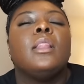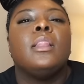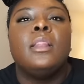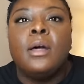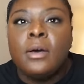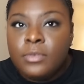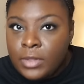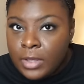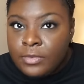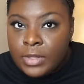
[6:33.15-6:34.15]
love,
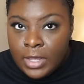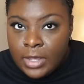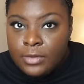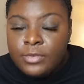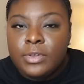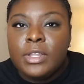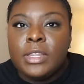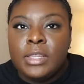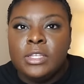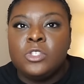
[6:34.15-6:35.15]
love, love
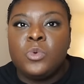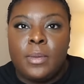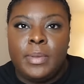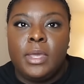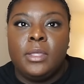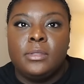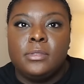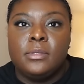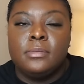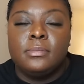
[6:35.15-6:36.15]
these
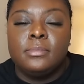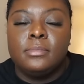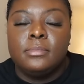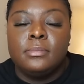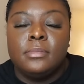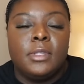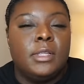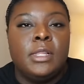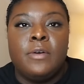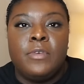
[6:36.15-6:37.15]
sweatpants.
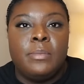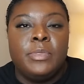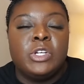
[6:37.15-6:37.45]
Love them.